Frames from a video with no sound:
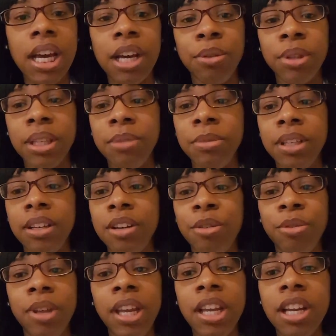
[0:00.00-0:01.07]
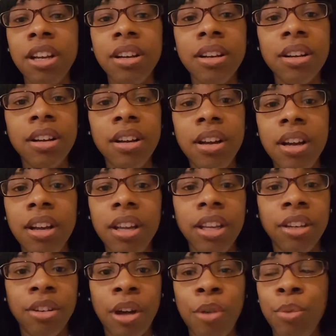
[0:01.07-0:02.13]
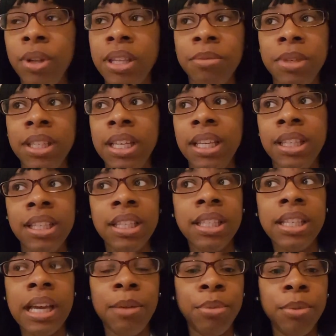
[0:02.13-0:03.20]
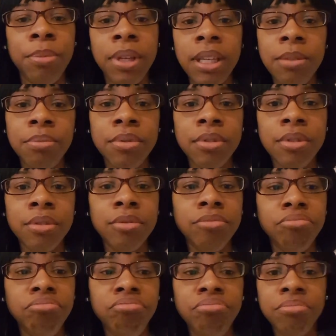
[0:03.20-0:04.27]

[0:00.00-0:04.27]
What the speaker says: I want them to go here. I want them to date this type of people.